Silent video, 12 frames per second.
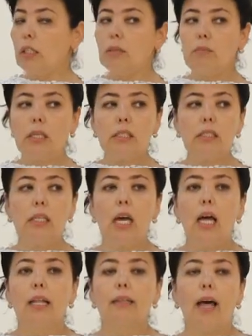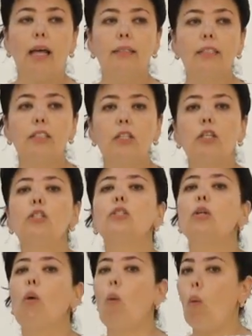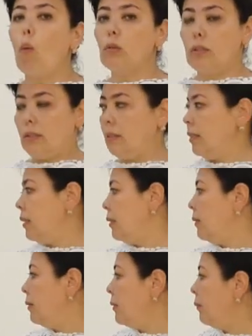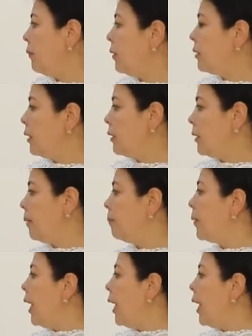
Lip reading: It means London is the oldest city.